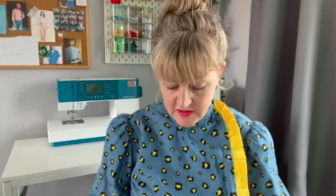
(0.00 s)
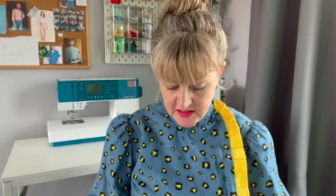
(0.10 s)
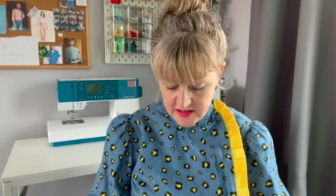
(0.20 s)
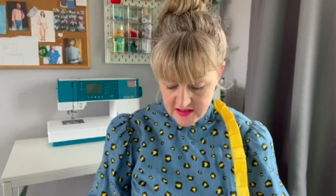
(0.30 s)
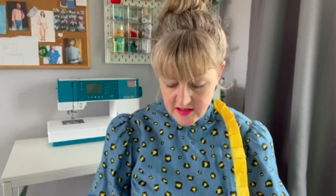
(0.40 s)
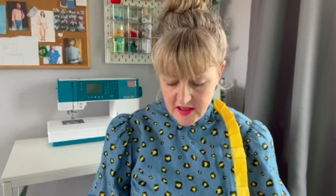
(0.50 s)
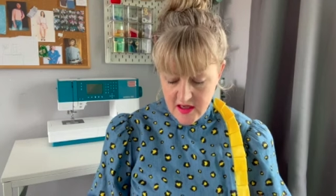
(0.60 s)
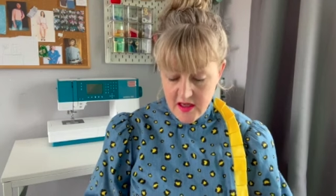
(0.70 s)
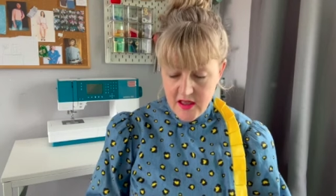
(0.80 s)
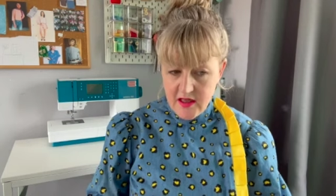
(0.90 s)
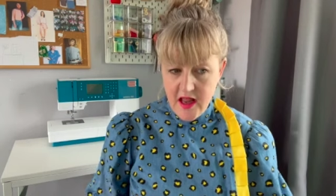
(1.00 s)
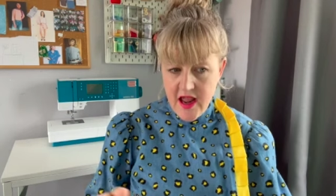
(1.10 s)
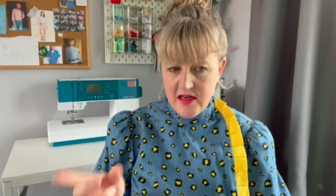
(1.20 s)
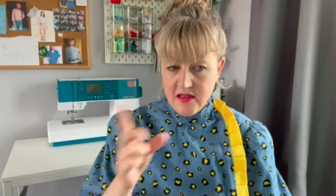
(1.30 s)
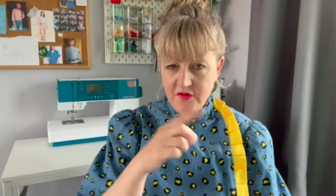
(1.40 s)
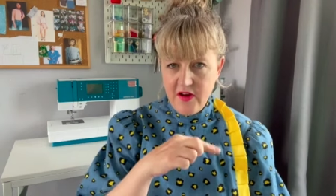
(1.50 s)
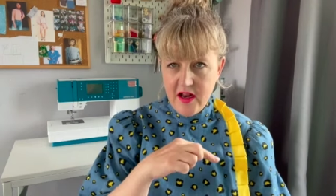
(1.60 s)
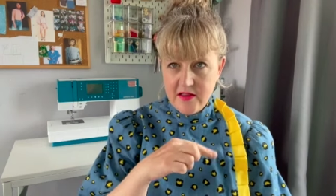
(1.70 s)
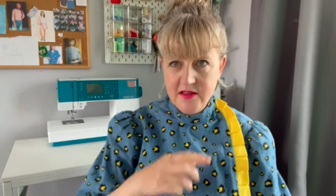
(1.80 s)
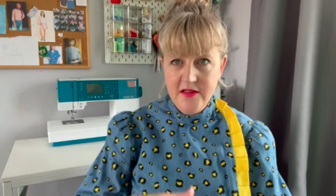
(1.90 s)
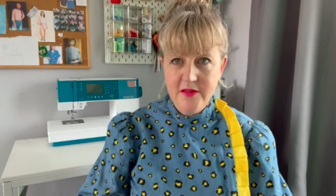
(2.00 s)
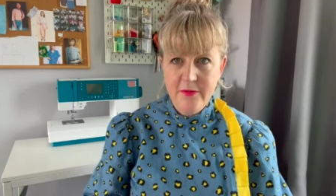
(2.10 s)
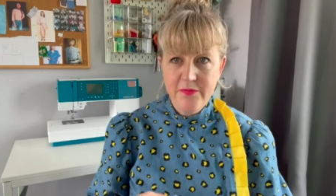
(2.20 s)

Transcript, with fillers: since the end of last